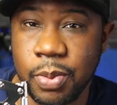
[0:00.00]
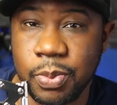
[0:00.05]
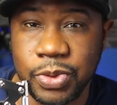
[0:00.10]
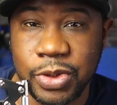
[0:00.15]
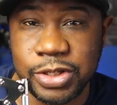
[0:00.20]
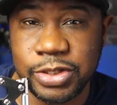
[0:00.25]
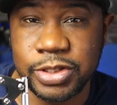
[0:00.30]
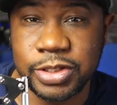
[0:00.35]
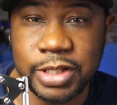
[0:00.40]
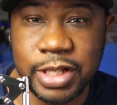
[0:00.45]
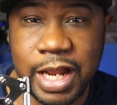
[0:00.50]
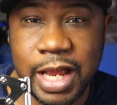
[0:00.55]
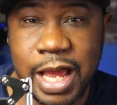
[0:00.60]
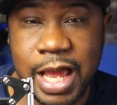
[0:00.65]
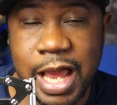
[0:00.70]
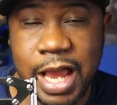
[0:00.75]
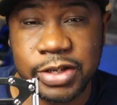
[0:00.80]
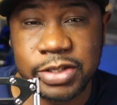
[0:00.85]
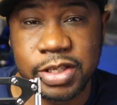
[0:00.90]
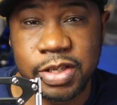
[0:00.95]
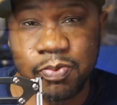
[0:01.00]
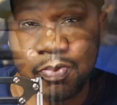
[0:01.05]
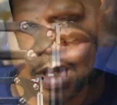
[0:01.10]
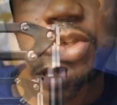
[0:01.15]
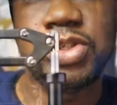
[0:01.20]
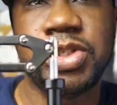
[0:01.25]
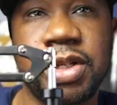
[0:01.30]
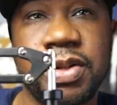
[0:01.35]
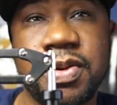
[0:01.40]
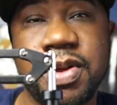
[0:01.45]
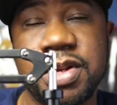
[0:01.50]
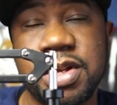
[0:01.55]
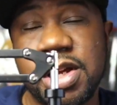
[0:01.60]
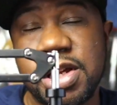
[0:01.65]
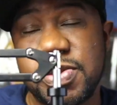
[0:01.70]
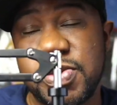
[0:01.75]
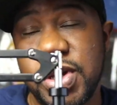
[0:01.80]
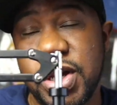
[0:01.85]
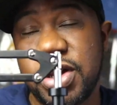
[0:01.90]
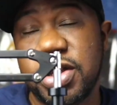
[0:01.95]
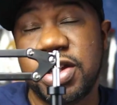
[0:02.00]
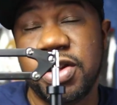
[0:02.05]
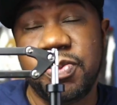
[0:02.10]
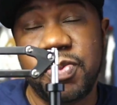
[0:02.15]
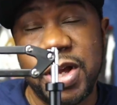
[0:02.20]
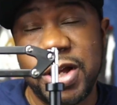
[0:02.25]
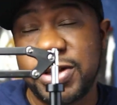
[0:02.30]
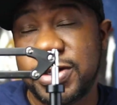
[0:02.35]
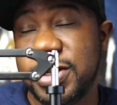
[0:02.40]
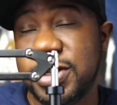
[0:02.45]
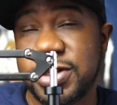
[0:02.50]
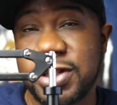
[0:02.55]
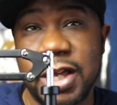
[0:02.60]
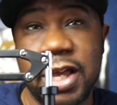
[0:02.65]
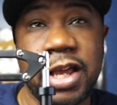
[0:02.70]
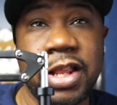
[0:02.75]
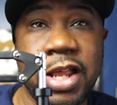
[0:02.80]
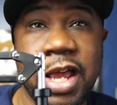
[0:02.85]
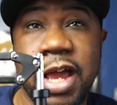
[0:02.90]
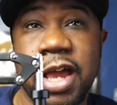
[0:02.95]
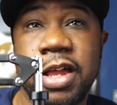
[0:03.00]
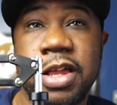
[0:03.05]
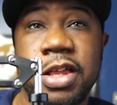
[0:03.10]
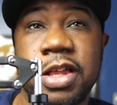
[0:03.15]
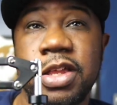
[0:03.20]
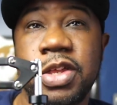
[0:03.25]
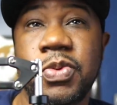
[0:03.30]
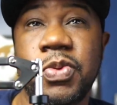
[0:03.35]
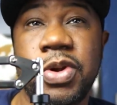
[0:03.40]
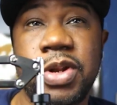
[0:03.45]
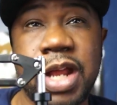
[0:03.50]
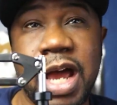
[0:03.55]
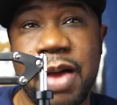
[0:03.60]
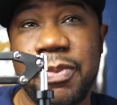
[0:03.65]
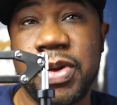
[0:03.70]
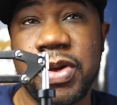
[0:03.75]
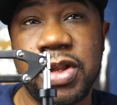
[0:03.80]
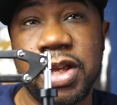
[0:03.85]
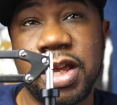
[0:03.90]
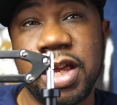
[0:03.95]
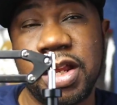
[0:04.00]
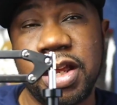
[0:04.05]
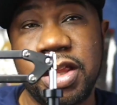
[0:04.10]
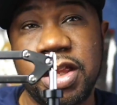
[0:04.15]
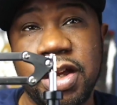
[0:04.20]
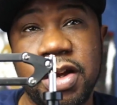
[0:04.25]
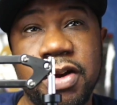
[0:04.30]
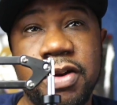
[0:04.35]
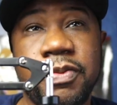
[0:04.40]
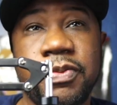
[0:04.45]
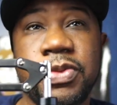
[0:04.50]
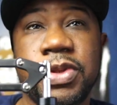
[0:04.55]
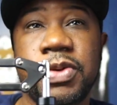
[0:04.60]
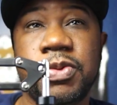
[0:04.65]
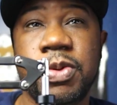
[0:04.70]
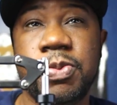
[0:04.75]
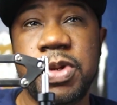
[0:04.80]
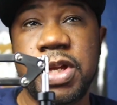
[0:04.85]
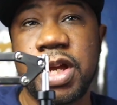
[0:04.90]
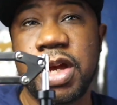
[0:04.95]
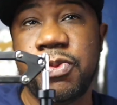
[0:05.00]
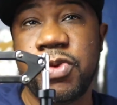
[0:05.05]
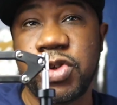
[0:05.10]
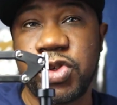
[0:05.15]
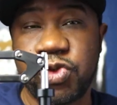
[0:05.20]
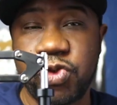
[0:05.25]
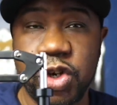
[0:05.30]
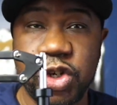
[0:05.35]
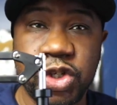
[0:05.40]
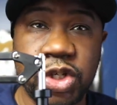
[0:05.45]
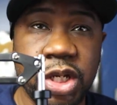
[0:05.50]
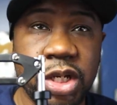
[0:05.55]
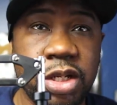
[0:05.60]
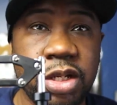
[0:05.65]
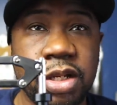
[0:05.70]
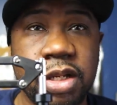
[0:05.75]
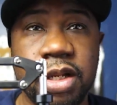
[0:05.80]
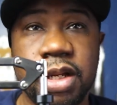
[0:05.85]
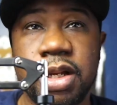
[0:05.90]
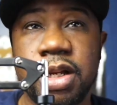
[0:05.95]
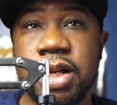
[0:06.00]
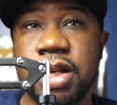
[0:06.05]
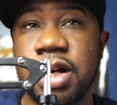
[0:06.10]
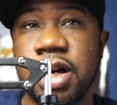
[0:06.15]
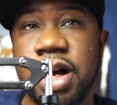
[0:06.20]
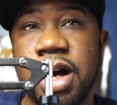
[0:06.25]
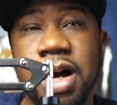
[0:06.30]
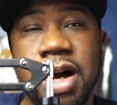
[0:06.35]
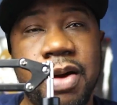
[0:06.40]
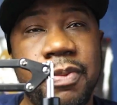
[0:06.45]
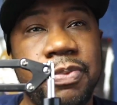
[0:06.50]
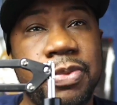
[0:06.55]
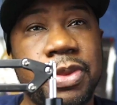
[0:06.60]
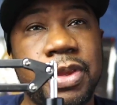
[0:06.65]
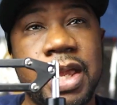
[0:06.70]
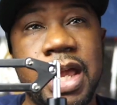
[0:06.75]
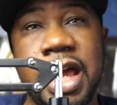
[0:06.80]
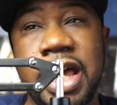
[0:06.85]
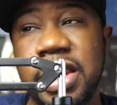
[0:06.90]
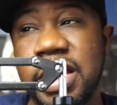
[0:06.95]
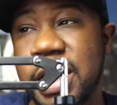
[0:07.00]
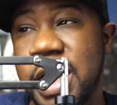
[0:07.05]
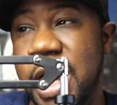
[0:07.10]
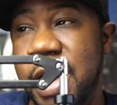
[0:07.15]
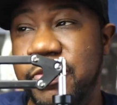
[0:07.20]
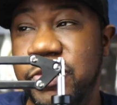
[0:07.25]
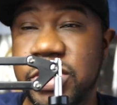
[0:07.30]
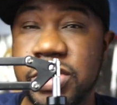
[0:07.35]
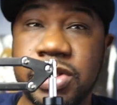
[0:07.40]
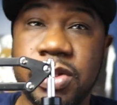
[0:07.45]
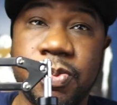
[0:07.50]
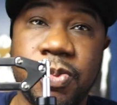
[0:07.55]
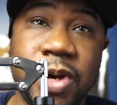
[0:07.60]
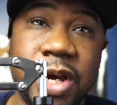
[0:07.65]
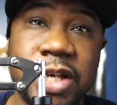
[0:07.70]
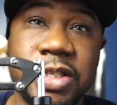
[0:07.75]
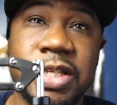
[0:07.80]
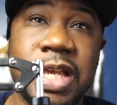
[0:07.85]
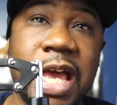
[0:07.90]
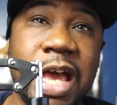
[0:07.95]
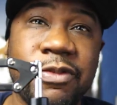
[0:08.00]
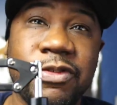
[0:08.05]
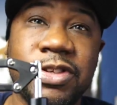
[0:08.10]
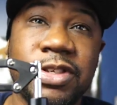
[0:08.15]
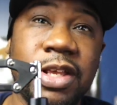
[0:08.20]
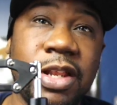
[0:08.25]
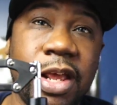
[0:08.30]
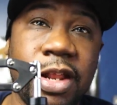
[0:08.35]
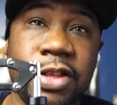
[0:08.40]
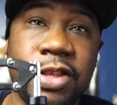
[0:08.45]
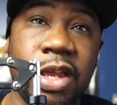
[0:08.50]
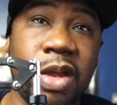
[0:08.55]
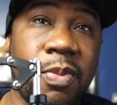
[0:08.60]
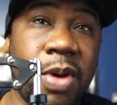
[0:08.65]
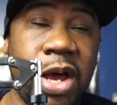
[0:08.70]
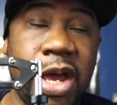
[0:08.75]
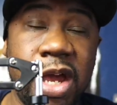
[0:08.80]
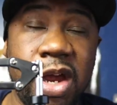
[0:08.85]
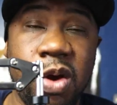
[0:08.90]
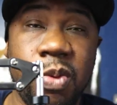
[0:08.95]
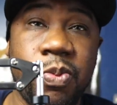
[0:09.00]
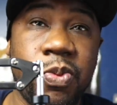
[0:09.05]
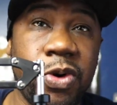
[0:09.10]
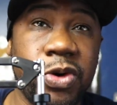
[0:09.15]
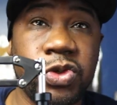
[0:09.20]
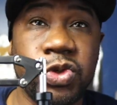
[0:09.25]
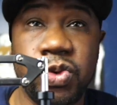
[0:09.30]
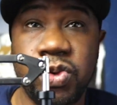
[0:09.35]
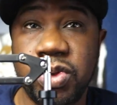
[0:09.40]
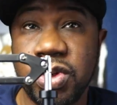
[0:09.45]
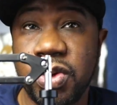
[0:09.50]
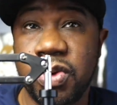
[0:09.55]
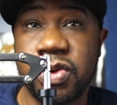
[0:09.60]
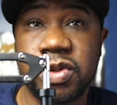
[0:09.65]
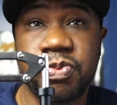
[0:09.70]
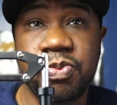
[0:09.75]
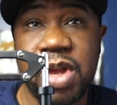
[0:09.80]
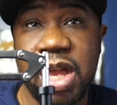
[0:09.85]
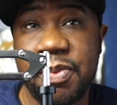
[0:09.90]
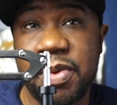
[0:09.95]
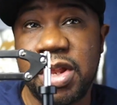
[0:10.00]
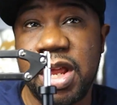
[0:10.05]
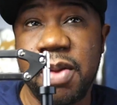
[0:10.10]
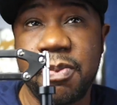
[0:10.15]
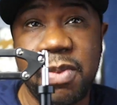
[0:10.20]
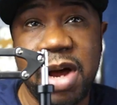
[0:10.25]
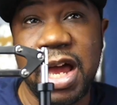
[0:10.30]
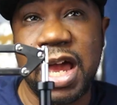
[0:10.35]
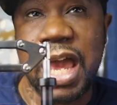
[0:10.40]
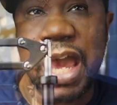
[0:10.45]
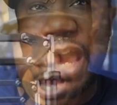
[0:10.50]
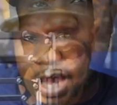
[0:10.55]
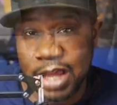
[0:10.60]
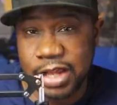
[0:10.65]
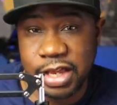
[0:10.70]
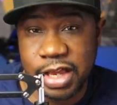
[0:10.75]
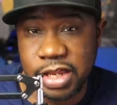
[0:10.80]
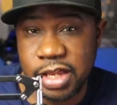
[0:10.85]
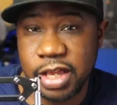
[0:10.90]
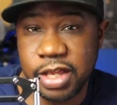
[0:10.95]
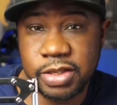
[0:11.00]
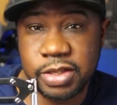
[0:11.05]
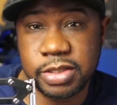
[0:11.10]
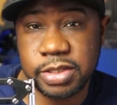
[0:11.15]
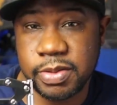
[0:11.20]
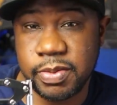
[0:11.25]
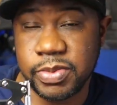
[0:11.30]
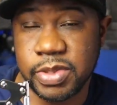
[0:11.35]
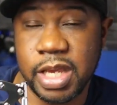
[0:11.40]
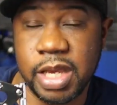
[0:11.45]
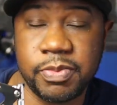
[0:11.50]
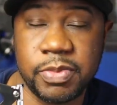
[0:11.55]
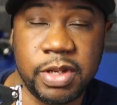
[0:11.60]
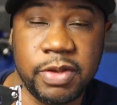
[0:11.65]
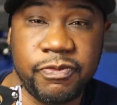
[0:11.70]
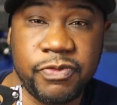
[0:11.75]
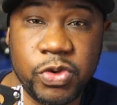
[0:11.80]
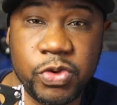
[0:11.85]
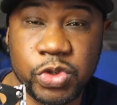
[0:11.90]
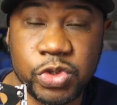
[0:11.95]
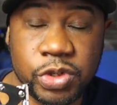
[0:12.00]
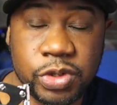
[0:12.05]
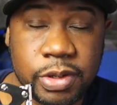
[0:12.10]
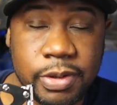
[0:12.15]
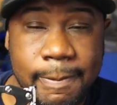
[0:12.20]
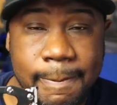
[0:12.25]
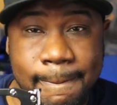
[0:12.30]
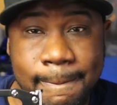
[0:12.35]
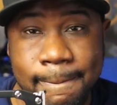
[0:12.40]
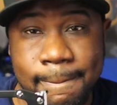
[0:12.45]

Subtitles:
places that I actually mentioned, because they're basically saying that you would not be able to get in there. There would be a restriction. And I'm just surprised they haven't said anything about airports. Who knows? Maybe they might add that in sometime in the future.